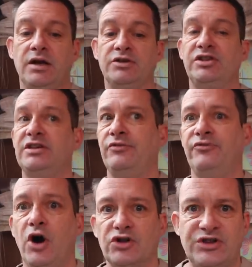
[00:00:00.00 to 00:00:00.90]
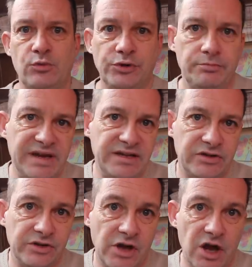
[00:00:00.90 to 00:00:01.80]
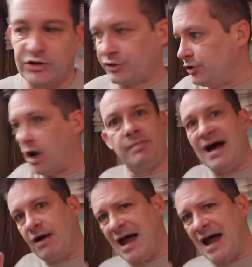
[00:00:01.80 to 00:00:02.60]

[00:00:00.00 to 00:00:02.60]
she did 41 metres. So it's not about